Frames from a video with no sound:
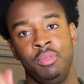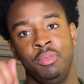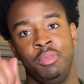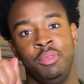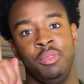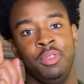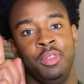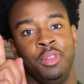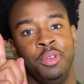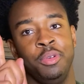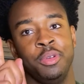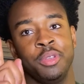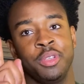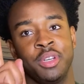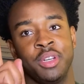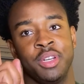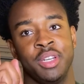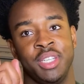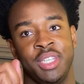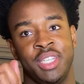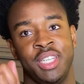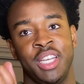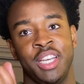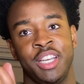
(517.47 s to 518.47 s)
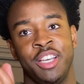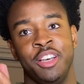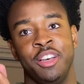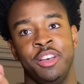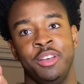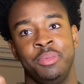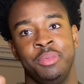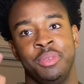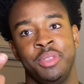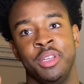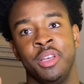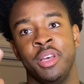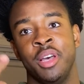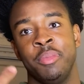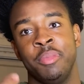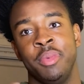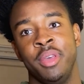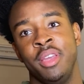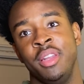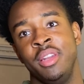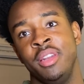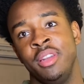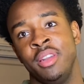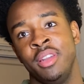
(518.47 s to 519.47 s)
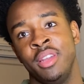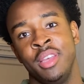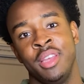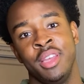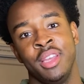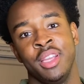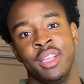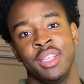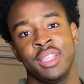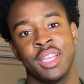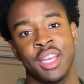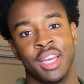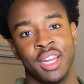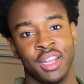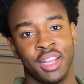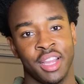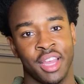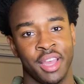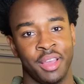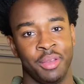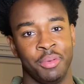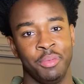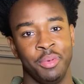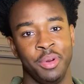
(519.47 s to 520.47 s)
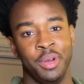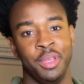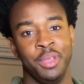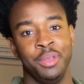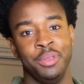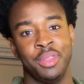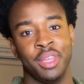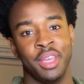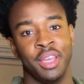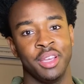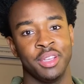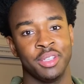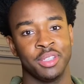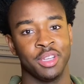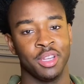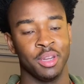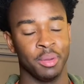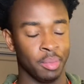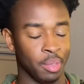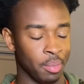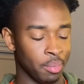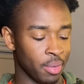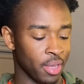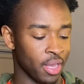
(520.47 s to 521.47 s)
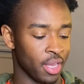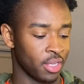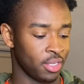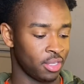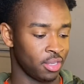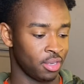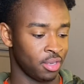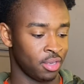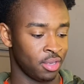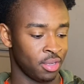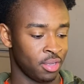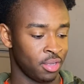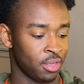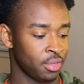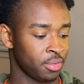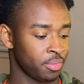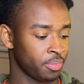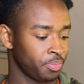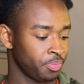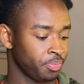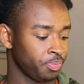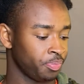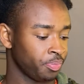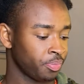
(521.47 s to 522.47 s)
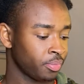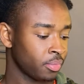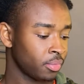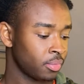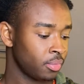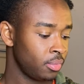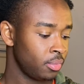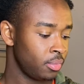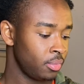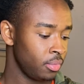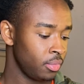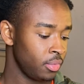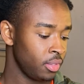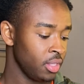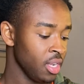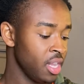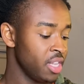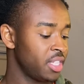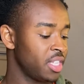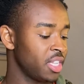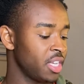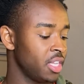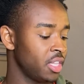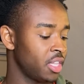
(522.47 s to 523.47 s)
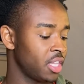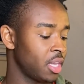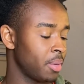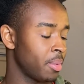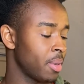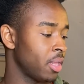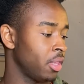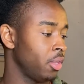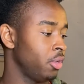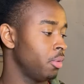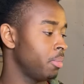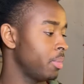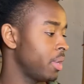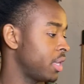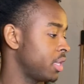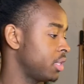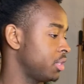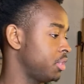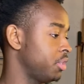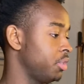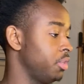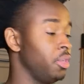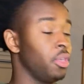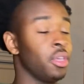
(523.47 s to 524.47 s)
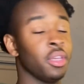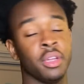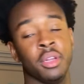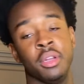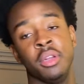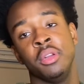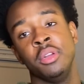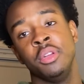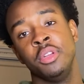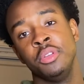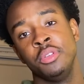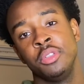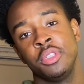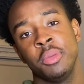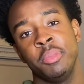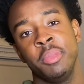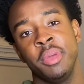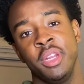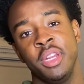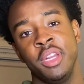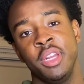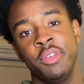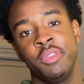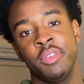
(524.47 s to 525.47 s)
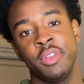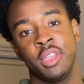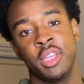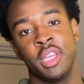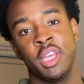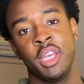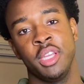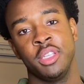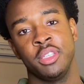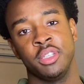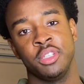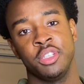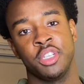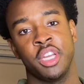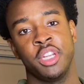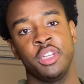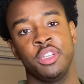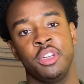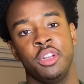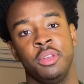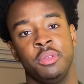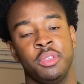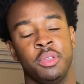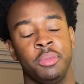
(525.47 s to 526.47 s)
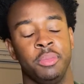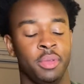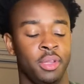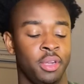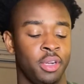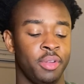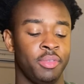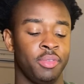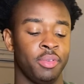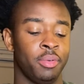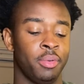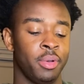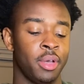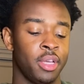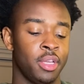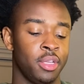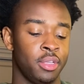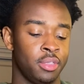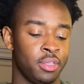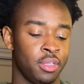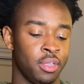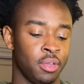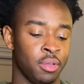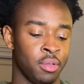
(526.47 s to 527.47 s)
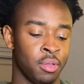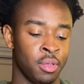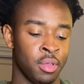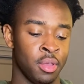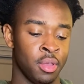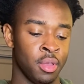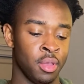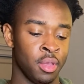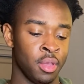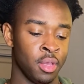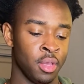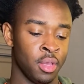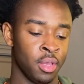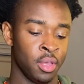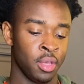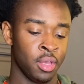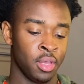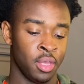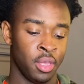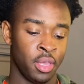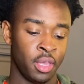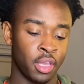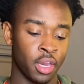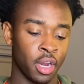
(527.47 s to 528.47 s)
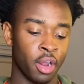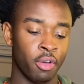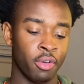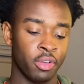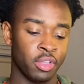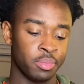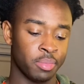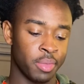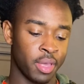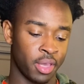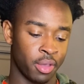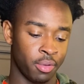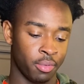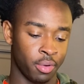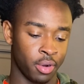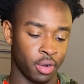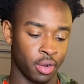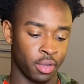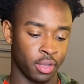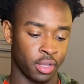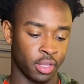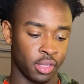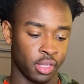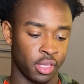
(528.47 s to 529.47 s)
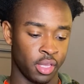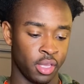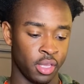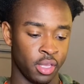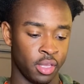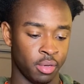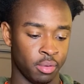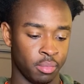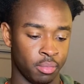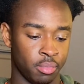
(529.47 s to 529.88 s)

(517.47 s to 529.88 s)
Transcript: lures are gonna stick up. So I mean, it's kind of like, what do you think is gonna be best? And that's a good thing about lure making too. You can do so many different things and change it up so many different ways. So you can always make it work in the end.